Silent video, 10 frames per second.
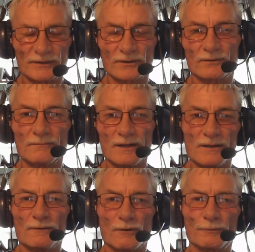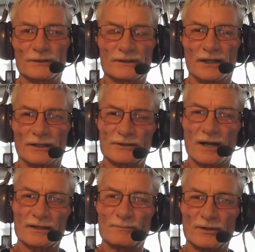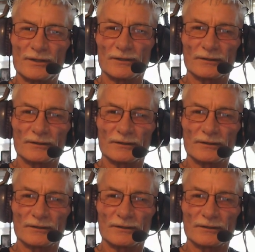So what we're kind of talking about here,